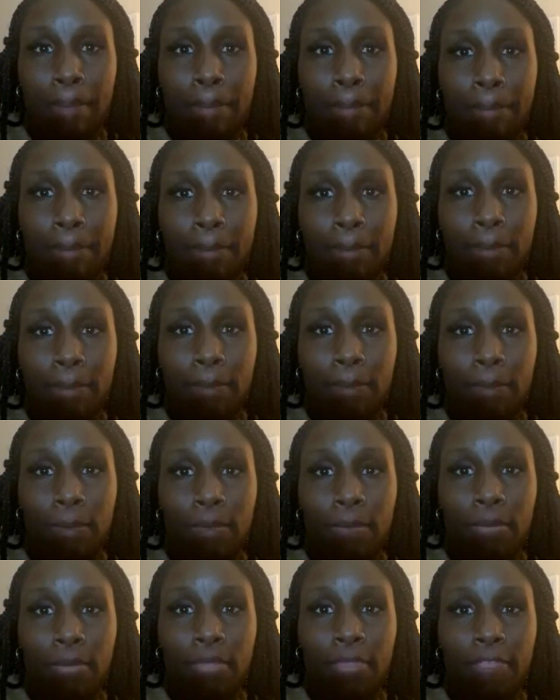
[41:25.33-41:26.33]

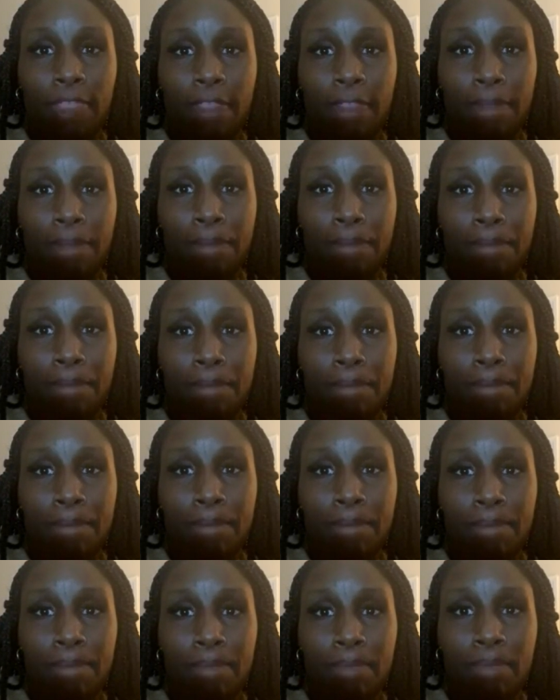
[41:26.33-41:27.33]

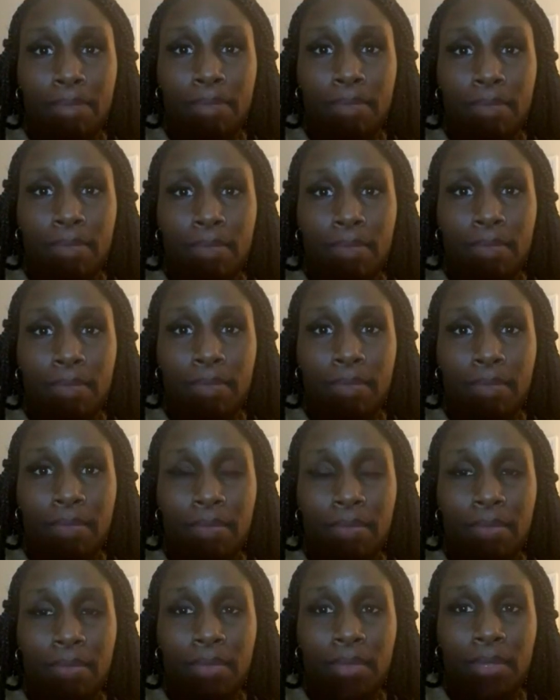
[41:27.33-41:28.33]

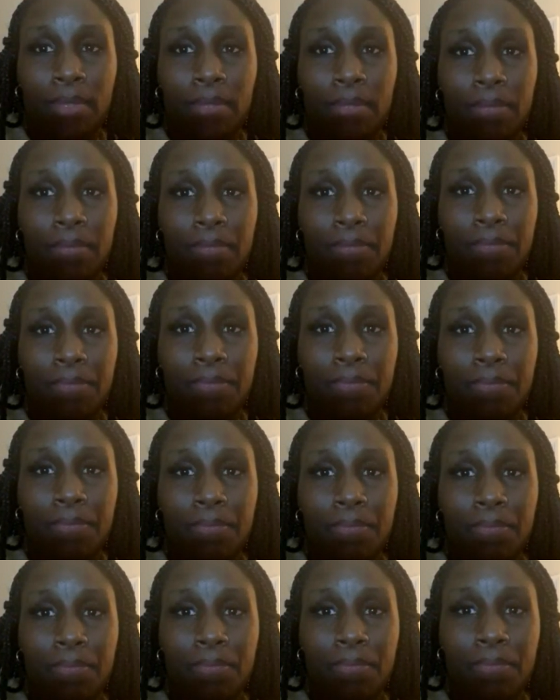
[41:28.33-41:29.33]

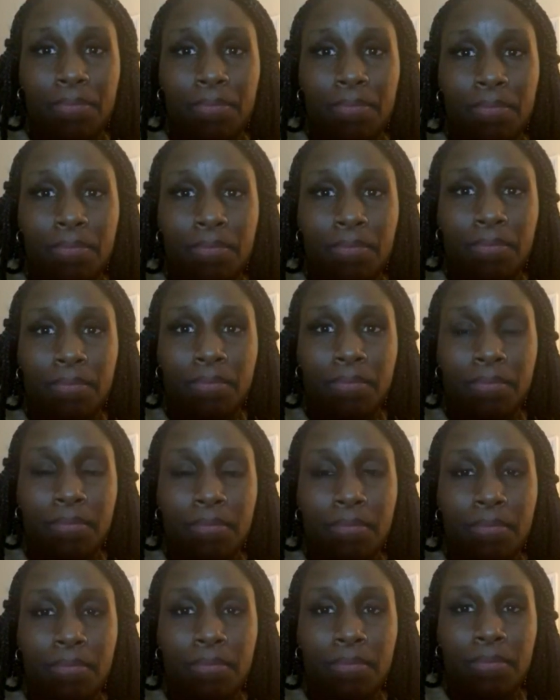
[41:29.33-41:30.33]

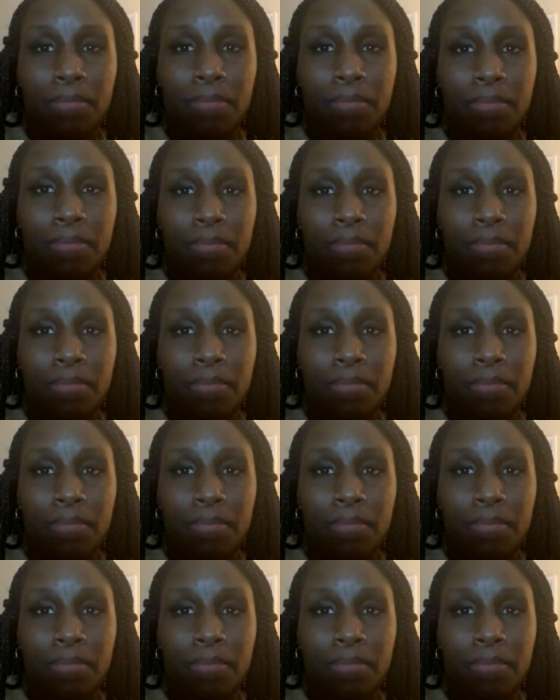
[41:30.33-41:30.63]
This person isn't speaking.